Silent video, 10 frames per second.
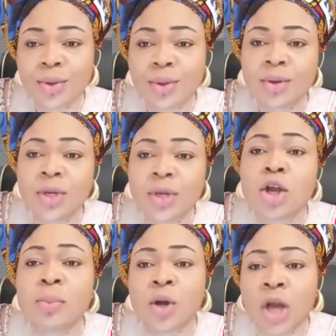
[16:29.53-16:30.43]
Then no
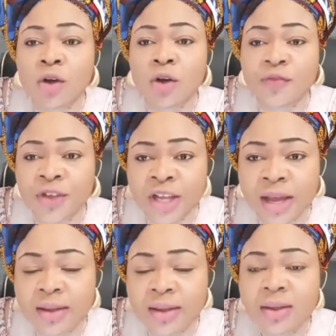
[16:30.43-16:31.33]
mona or
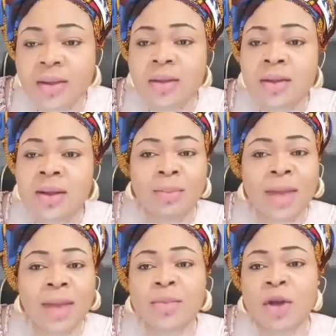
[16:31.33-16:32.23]
finye. A my
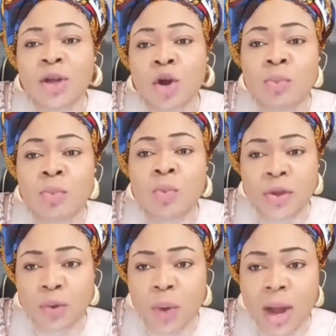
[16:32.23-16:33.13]
mamma no more
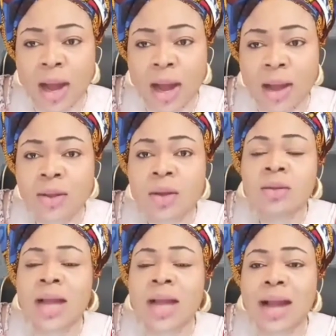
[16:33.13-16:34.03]
you wa.
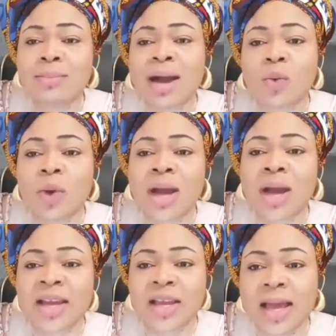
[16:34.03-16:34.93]
Na
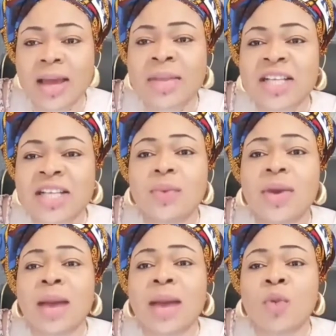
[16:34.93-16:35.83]
magwale ke meta when
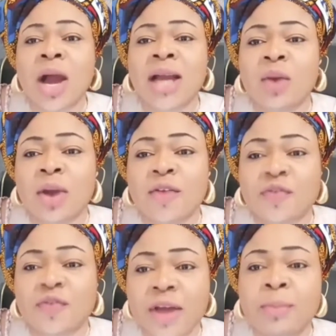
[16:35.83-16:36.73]
I'm more here with
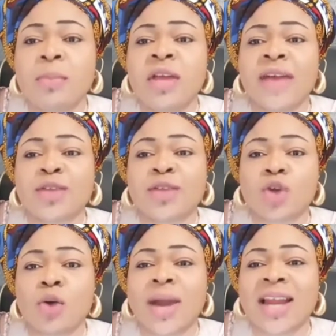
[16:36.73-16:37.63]
fe. Mommy red
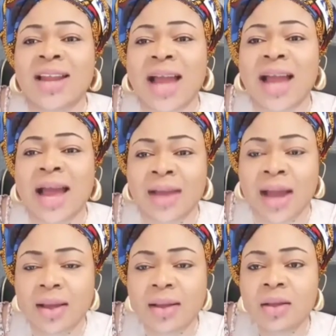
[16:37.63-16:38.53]
dog where a lania.
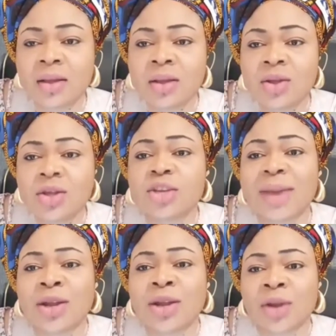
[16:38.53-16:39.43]
Each man
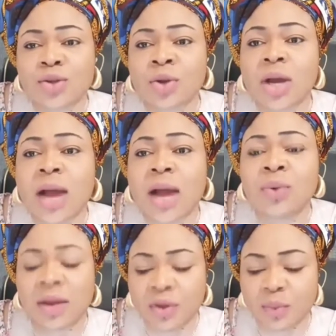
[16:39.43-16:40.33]
or red do not come on
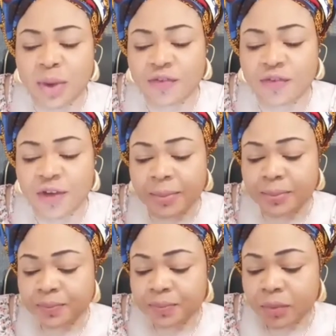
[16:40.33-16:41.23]
a way with fe.
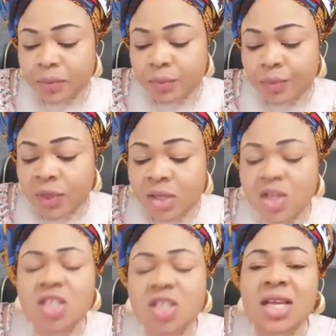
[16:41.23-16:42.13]

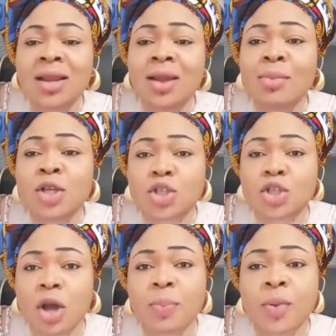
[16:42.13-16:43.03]
Since then I must
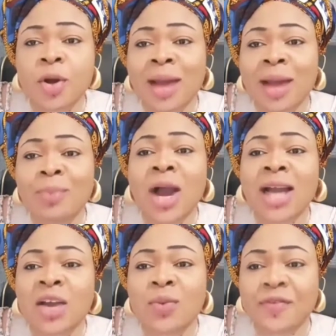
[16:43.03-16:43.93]
stop born. I'm more
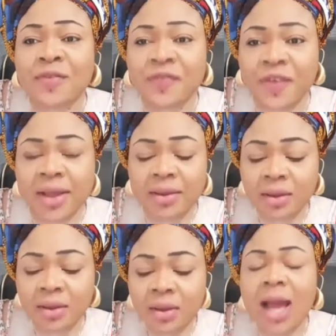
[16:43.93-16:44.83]
here with fe.
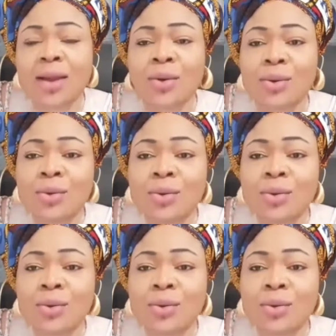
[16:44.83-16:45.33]
Hello.